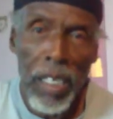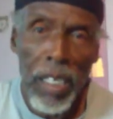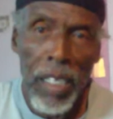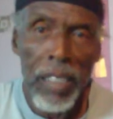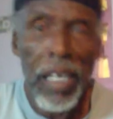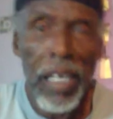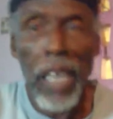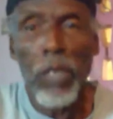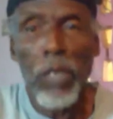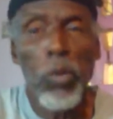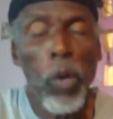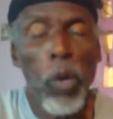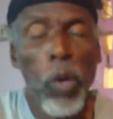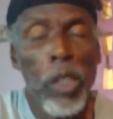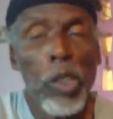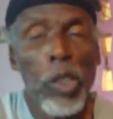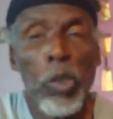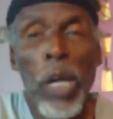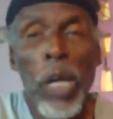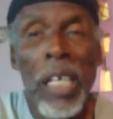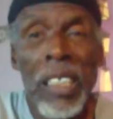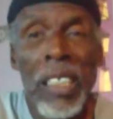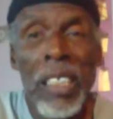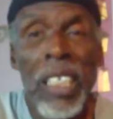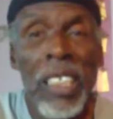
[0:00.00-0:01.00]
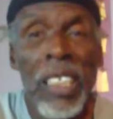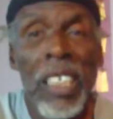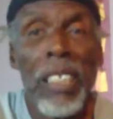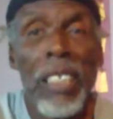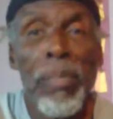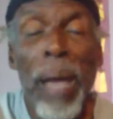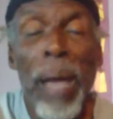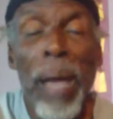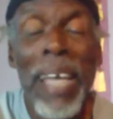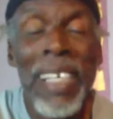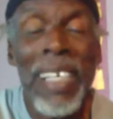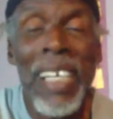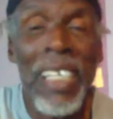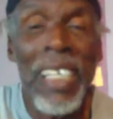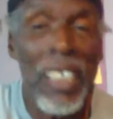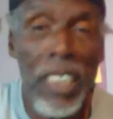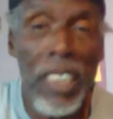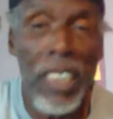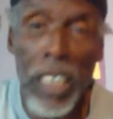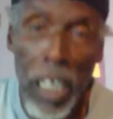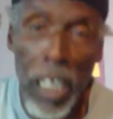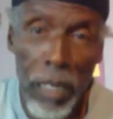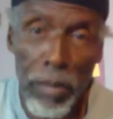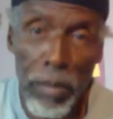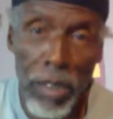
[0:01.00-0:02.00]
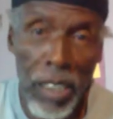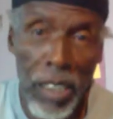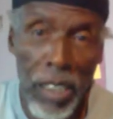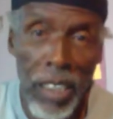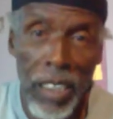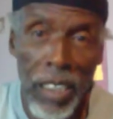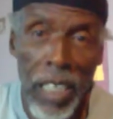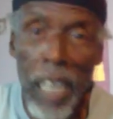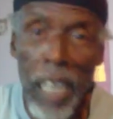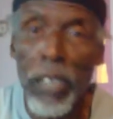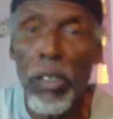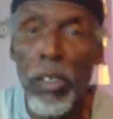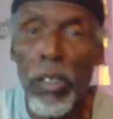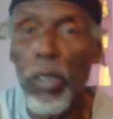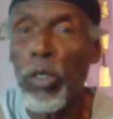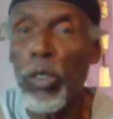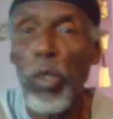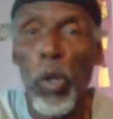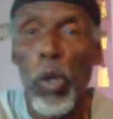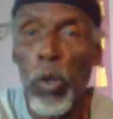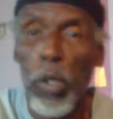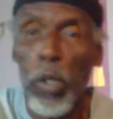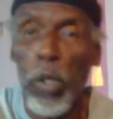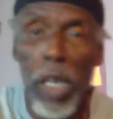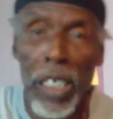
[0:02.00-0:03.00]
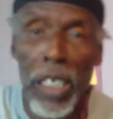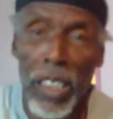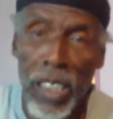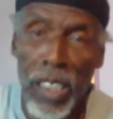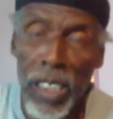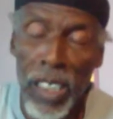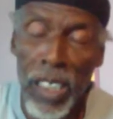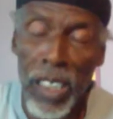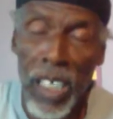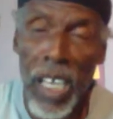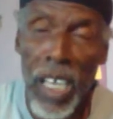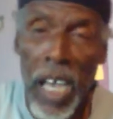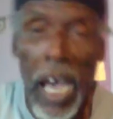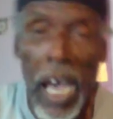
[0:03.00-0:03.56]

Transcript: that was translated by King James, that notorious,